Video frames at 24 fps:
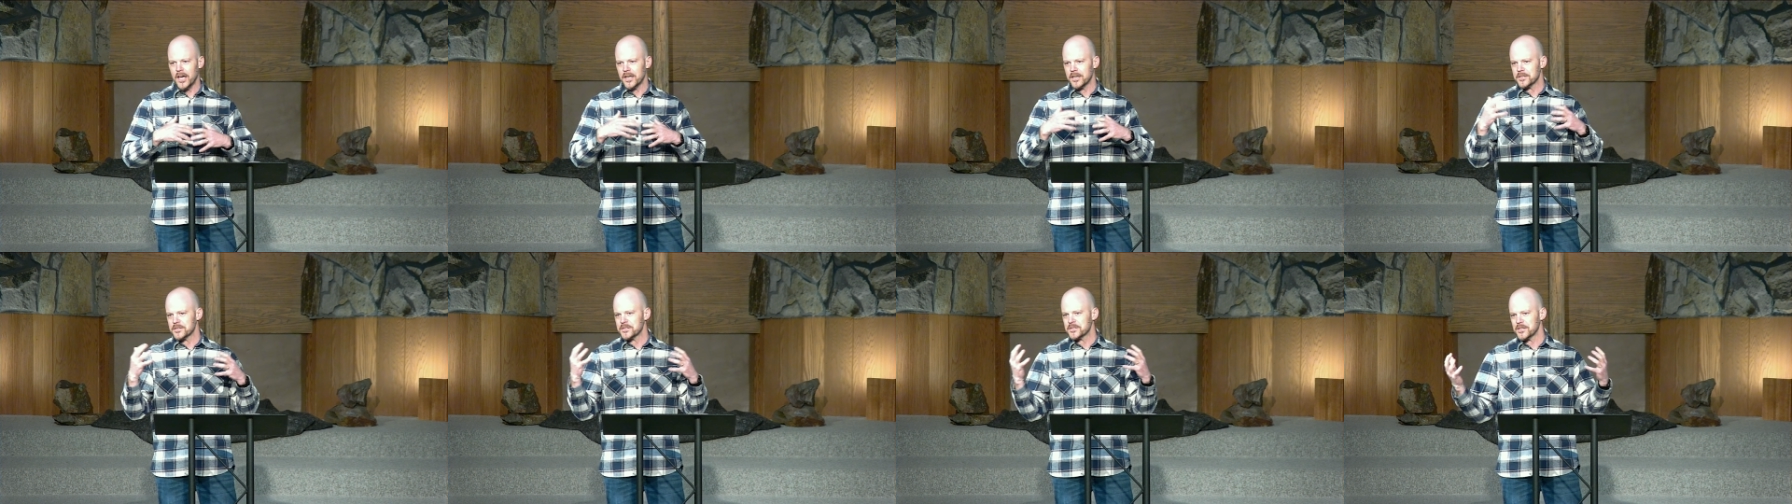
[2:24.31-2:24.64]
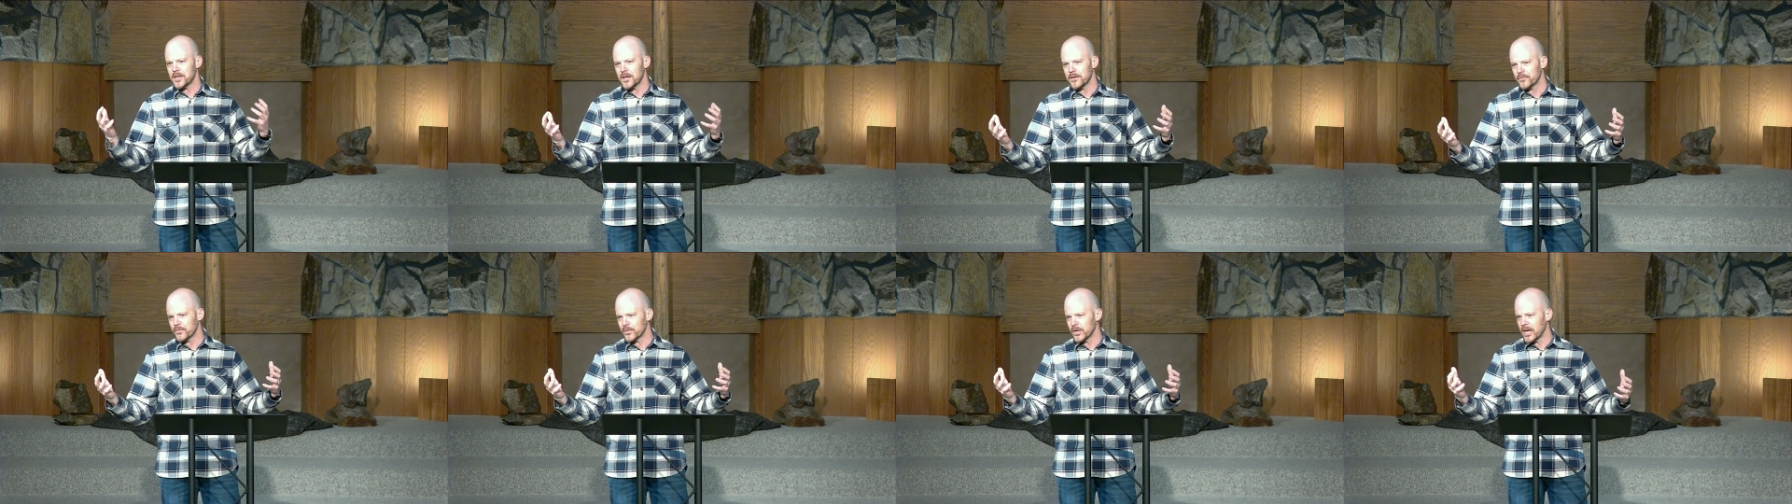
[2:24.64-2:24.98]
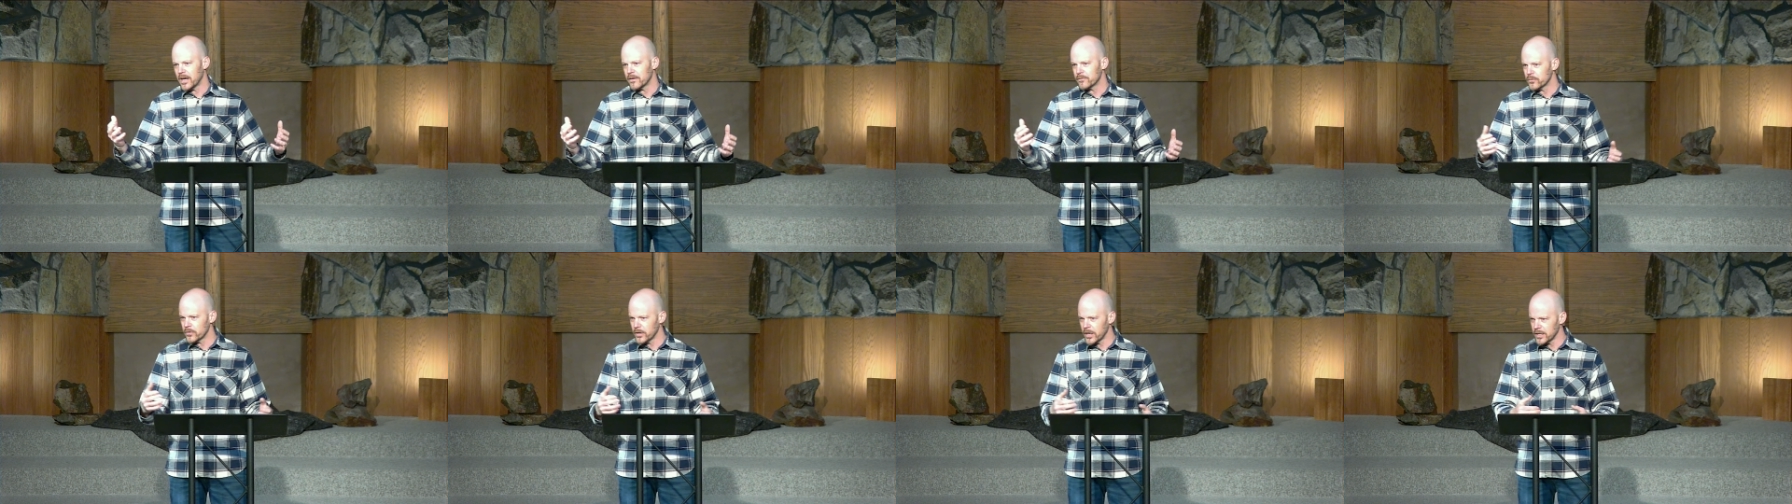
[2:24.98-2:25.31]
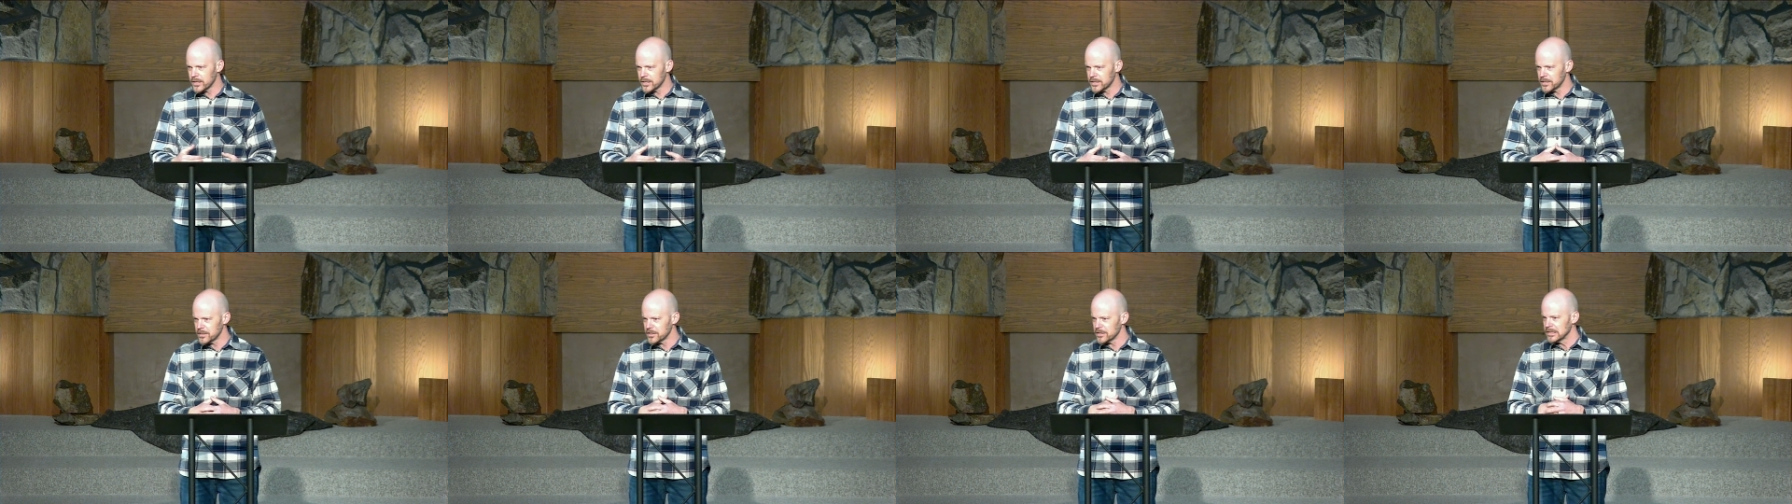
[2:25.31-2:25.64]
of stuff we have
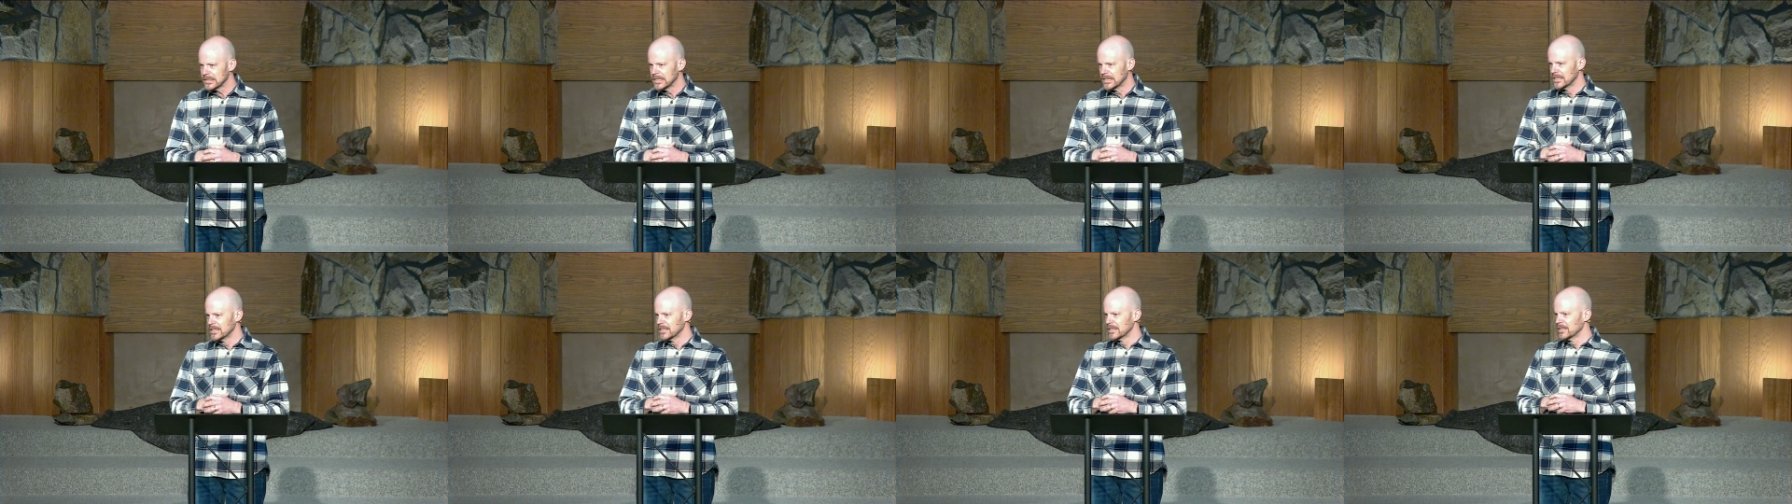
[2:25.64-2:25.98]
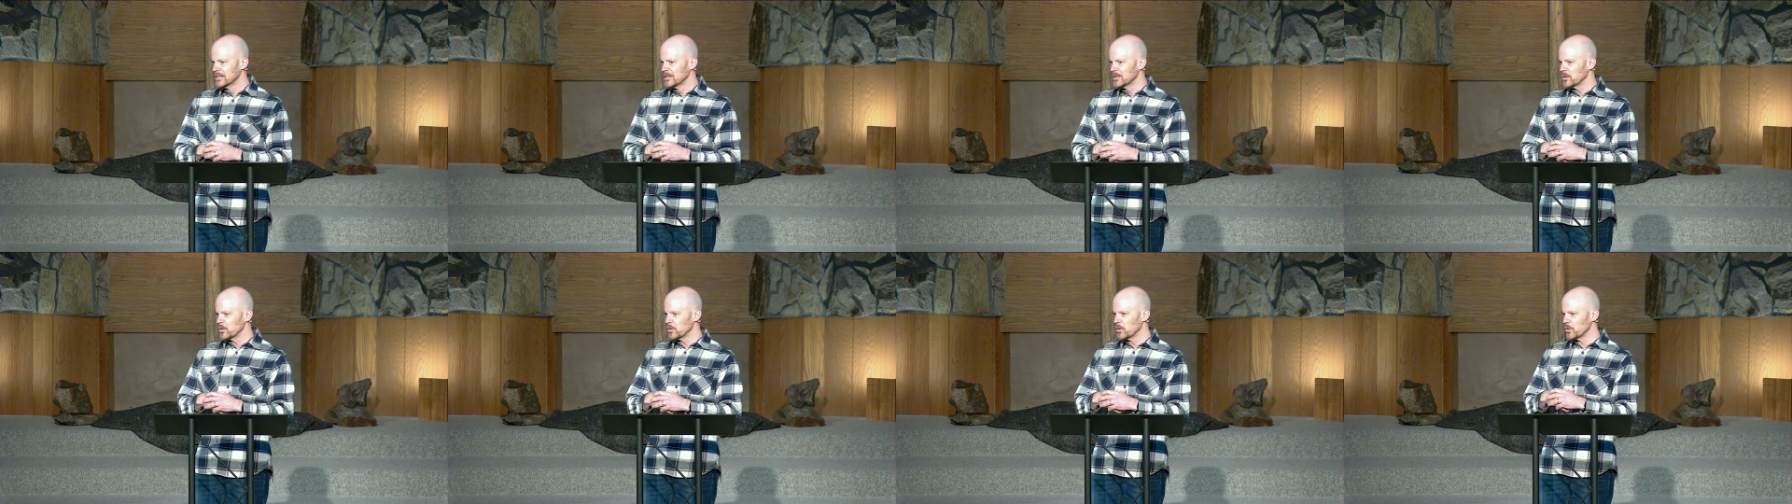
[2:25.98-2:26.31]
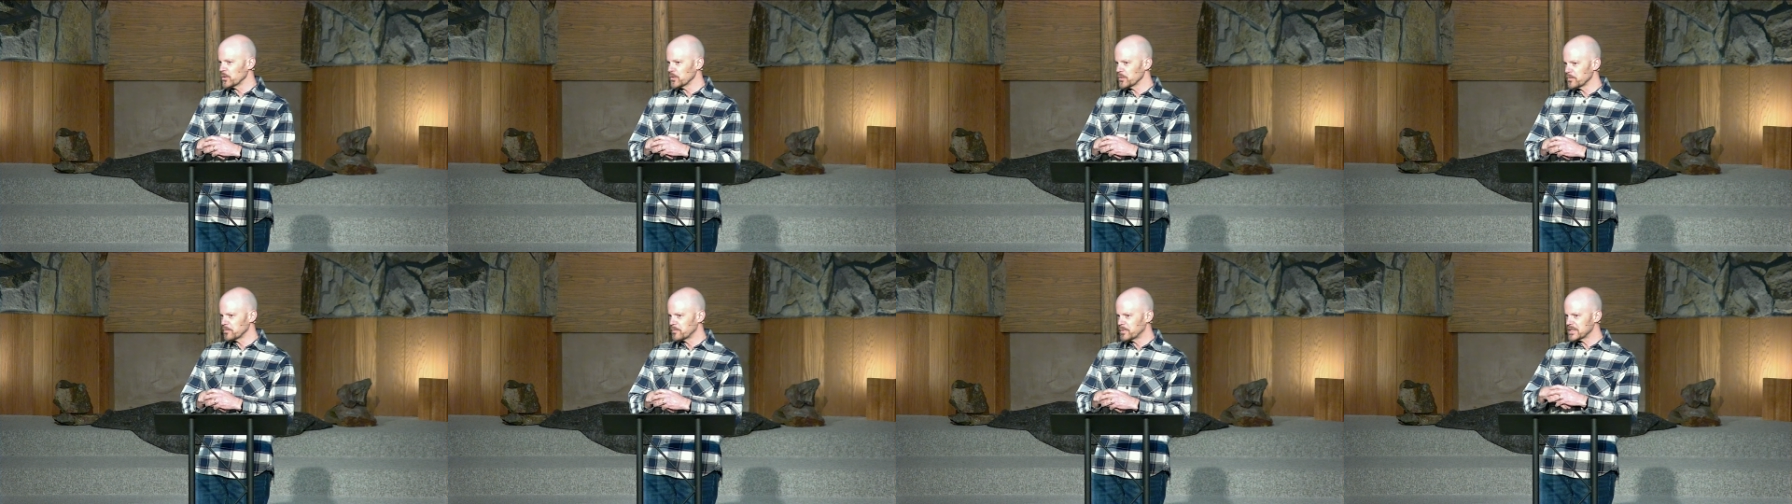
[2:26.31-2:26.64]
around here old